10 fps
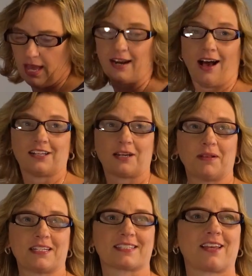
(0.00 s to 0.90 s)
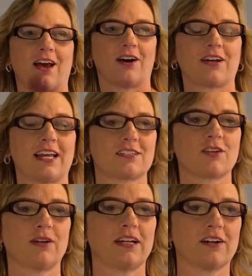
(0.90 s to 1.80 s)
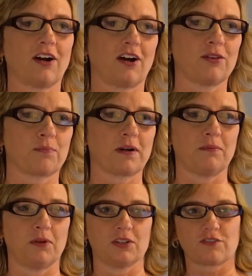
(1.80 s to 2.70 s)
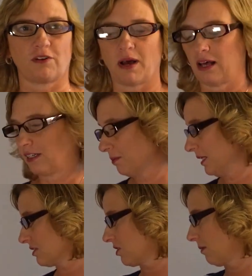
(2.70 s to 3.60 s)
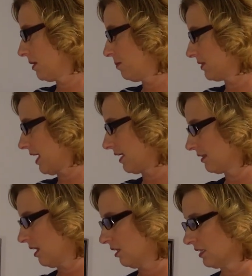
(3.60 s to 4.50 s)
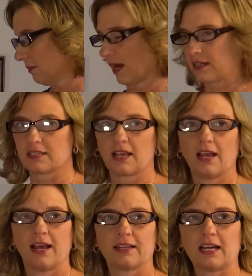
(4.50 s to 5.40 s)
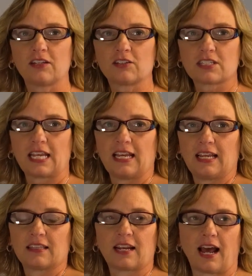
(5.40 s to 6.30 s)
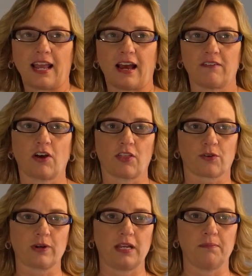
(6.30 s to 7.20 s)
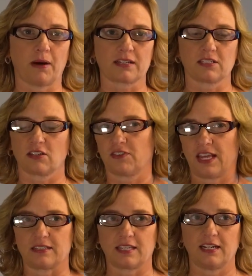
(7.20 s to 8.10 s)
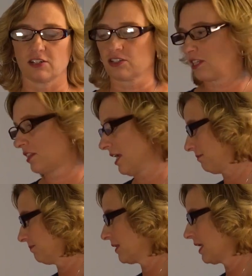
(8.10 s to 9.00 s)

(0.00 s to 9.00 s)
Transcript: And Holiday Blitz. Okay, so here are all the printables from Holiday Blitz. So I'm going to put that in the holiday box. Now you'll see that I have three boxes of things. Here's the thing.